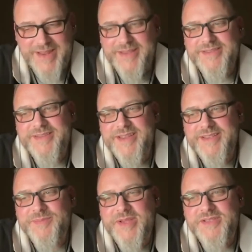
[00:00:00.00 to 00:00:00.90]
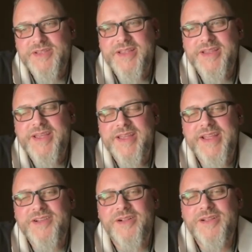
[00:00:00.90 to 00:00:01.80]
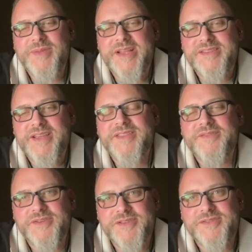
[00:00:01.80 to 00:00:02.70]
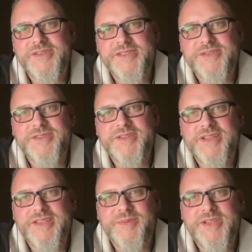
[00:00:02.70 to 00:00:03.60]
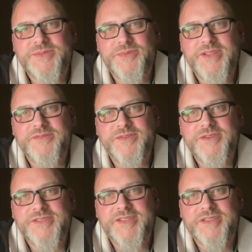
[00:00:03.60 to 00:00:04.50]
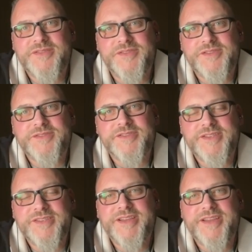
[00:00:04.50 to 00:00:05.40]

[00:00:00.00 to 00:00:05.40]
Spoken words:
Today's my and I call it my death anniversary. So today's my 21st death anniversary. Yeah.